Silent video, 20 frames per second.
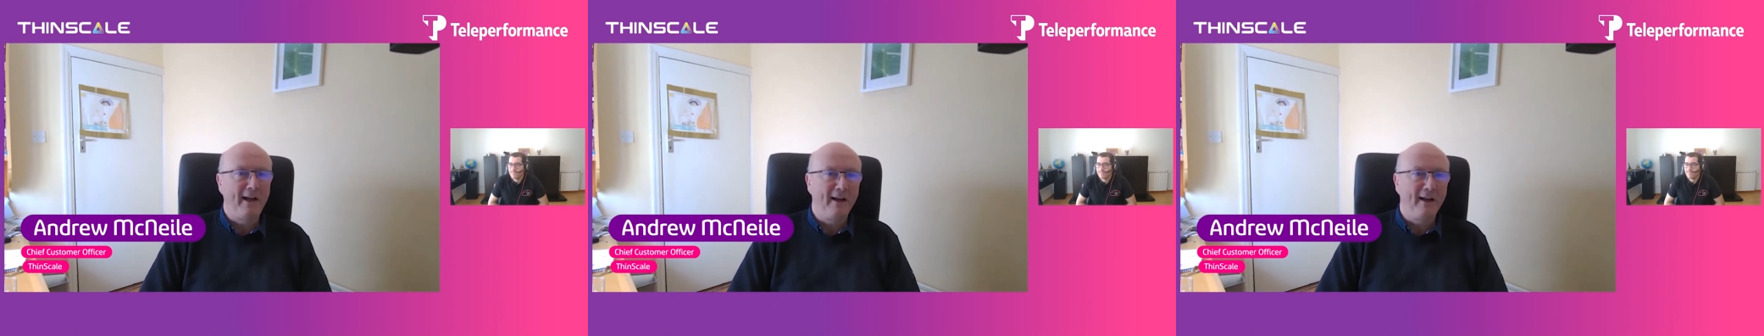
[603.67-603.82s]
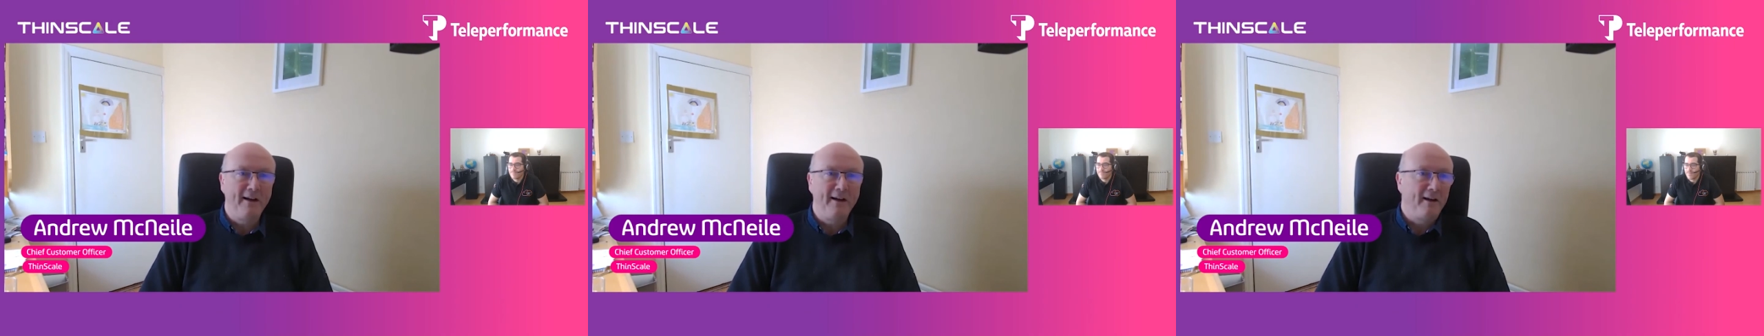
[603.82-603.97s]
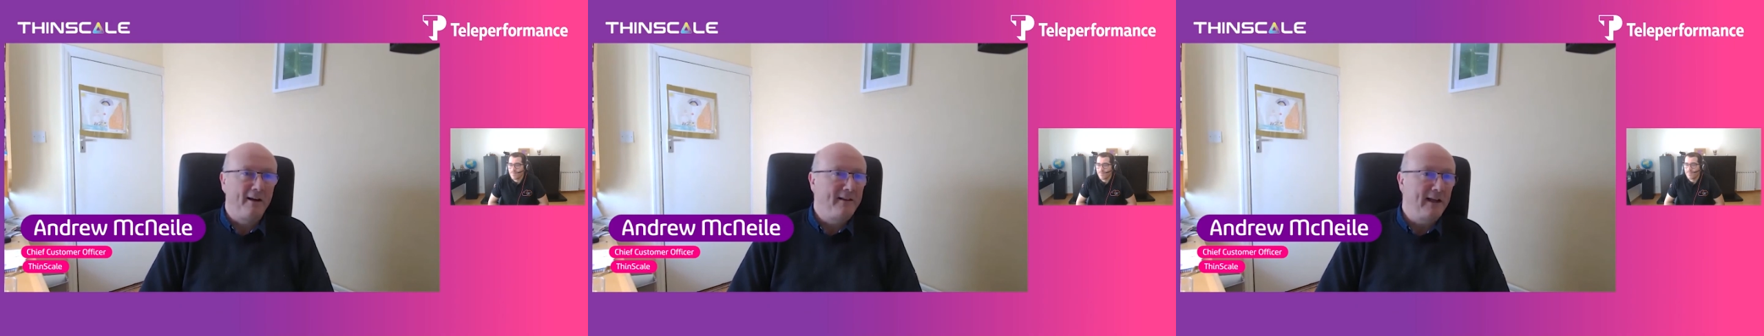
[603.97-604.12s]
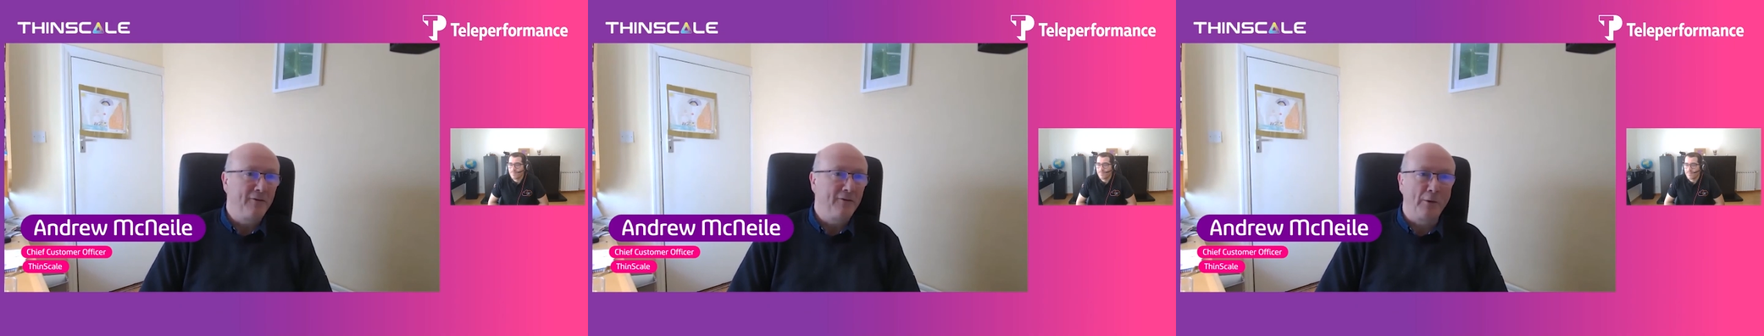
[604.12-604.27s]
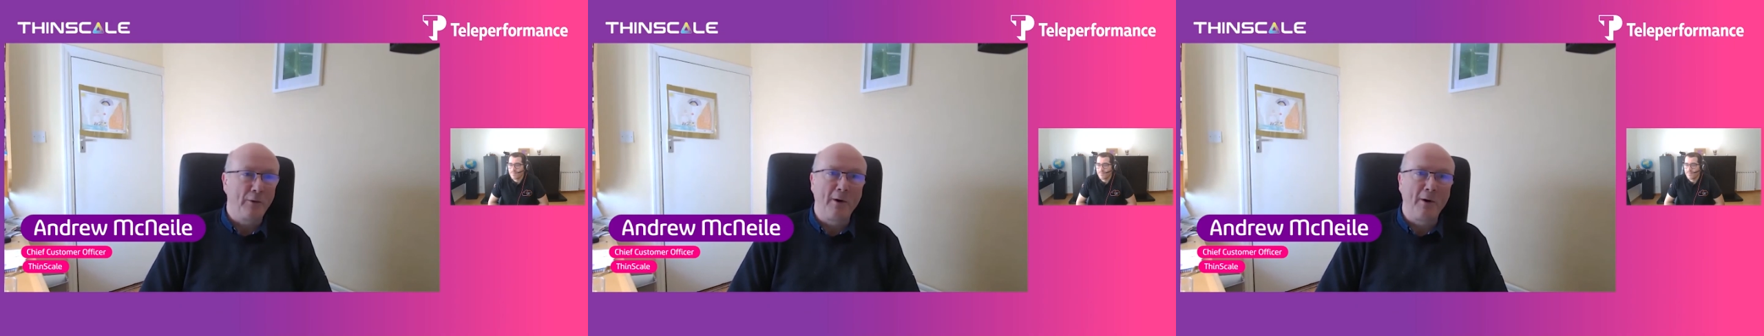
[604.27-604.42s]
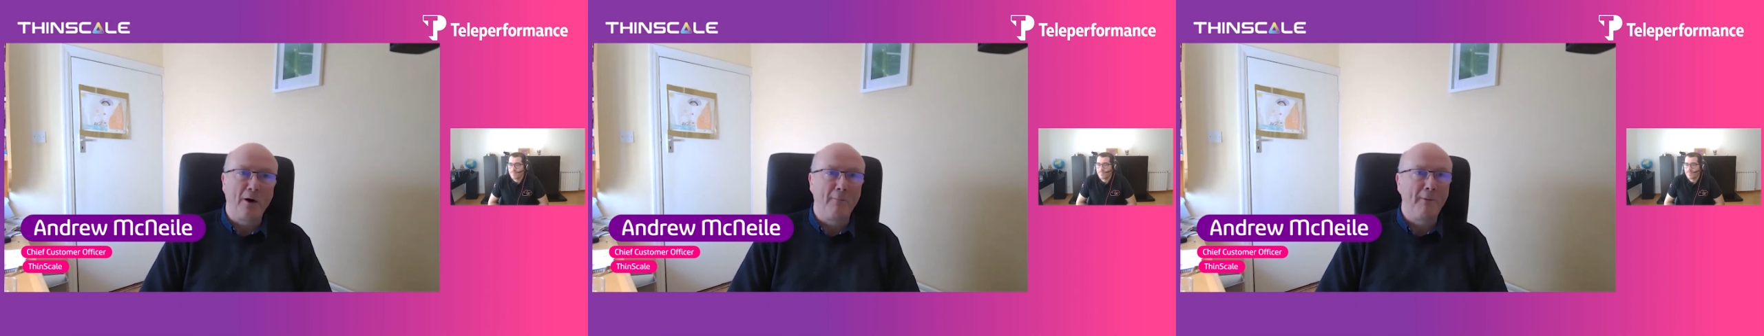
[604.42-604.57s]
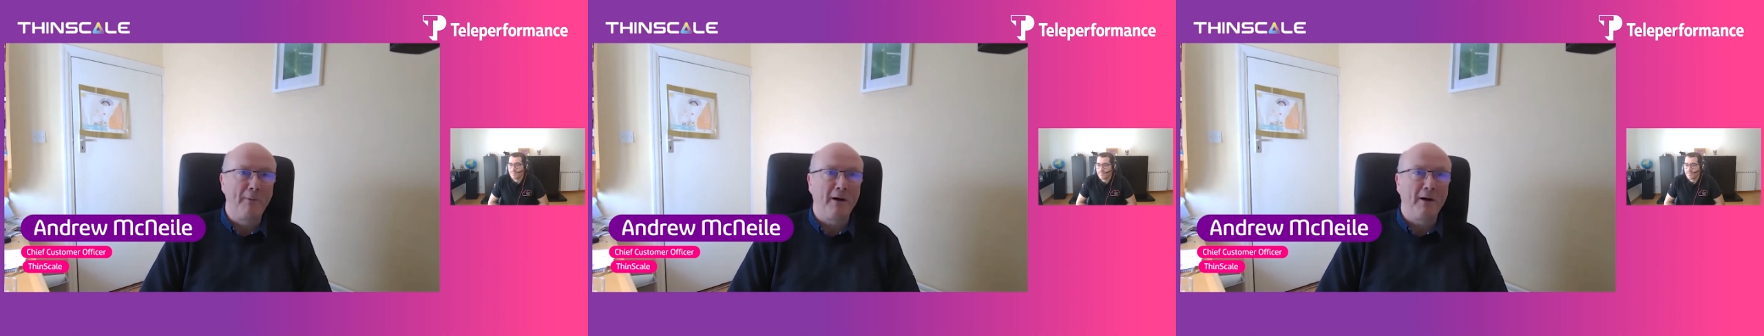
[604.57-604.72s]
And I think from
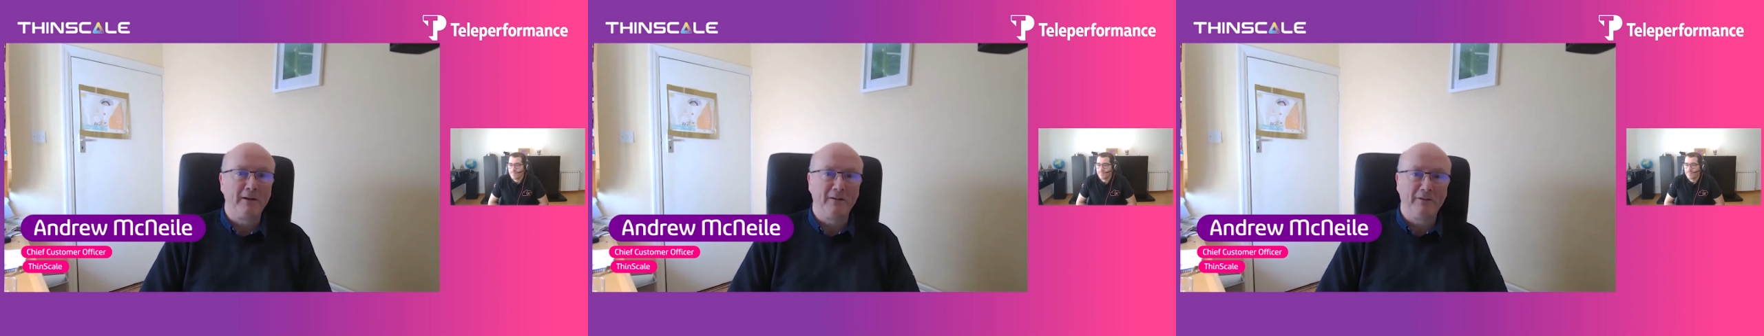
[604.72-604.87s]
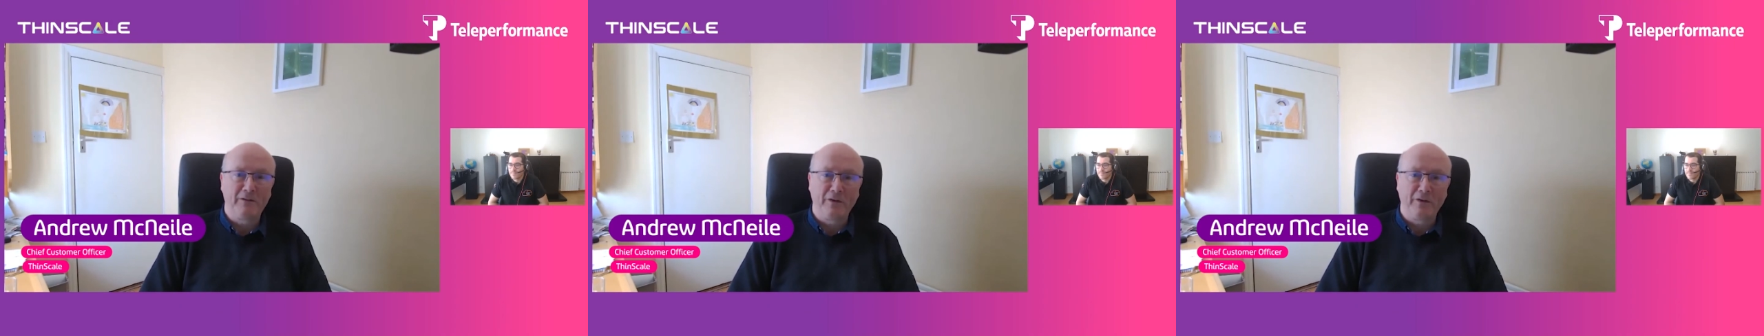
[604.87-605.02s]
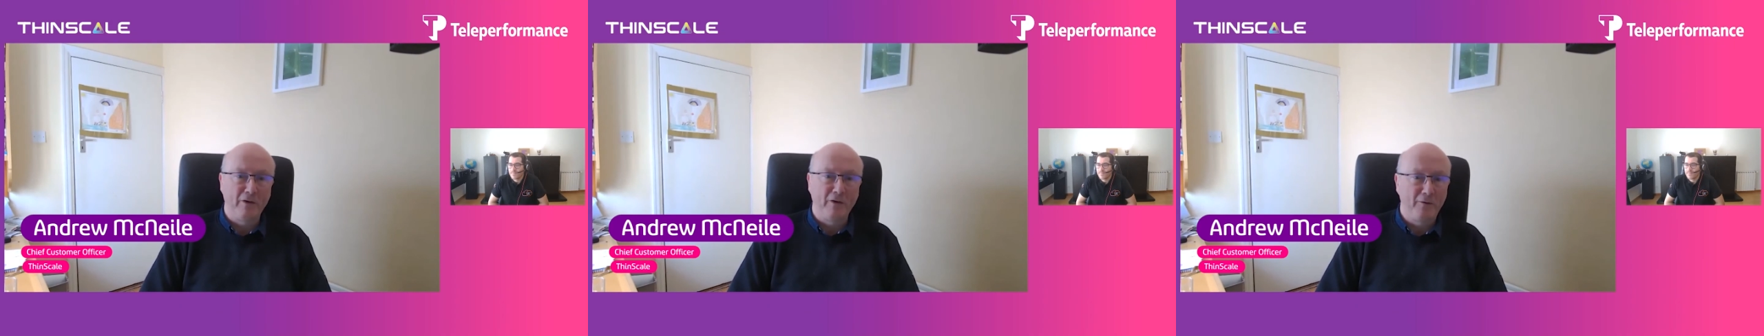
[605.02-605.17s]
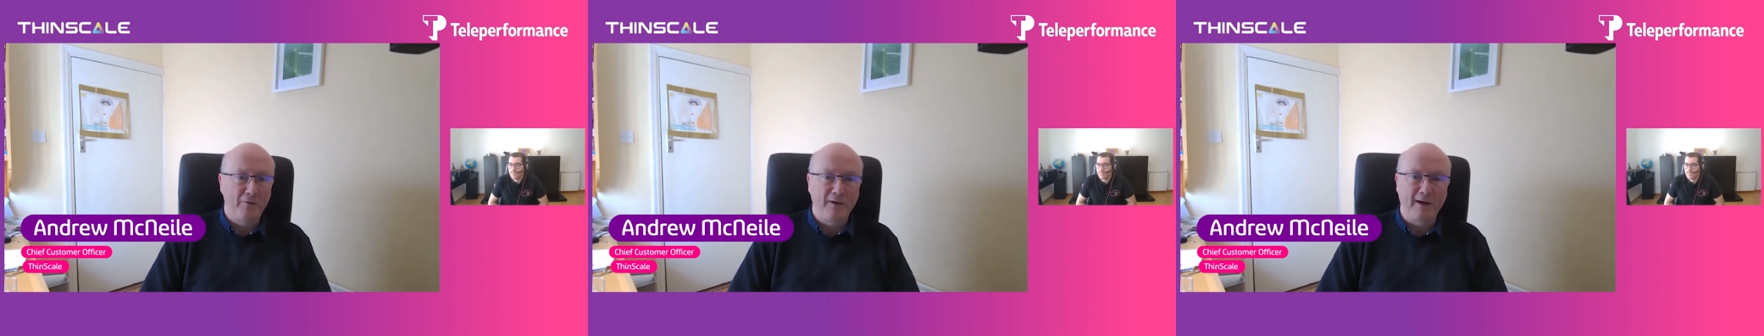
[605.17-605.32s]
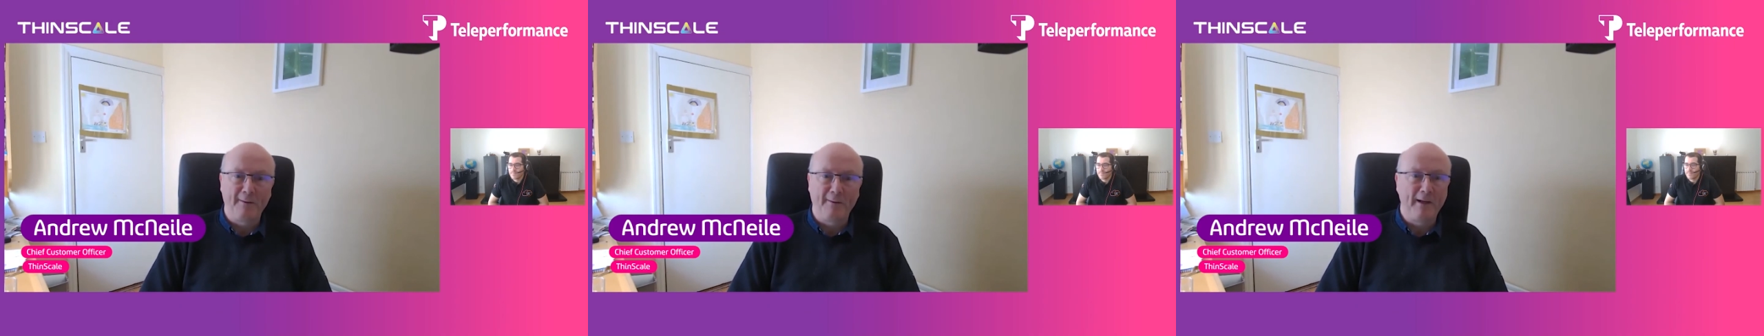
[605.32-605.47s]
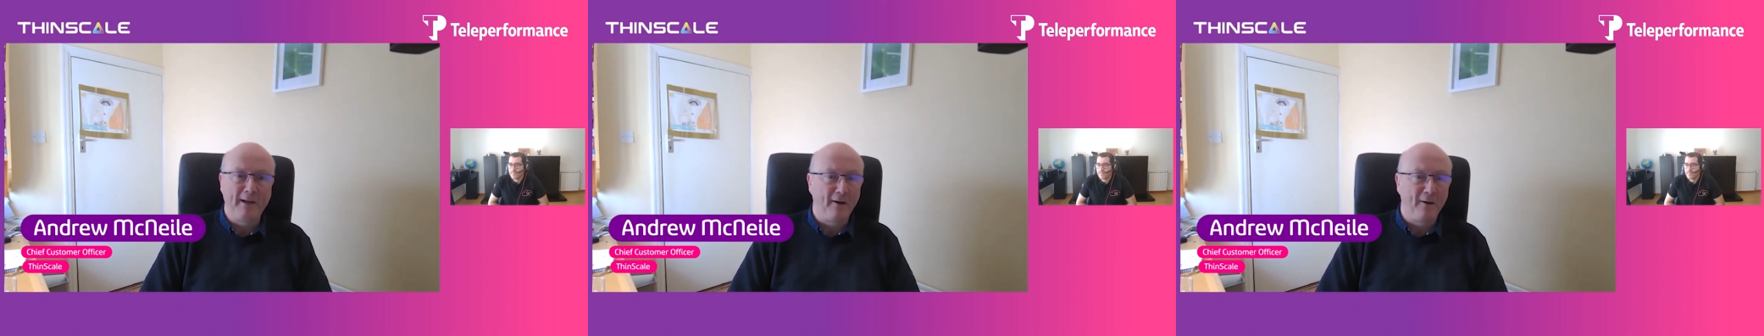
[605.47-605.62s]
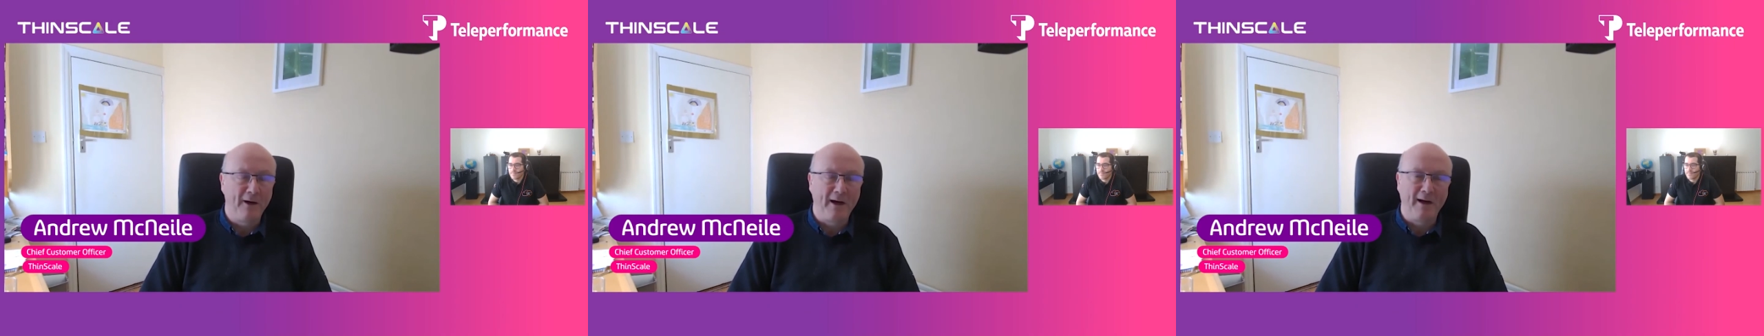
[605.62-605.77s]
our part too, Fabio,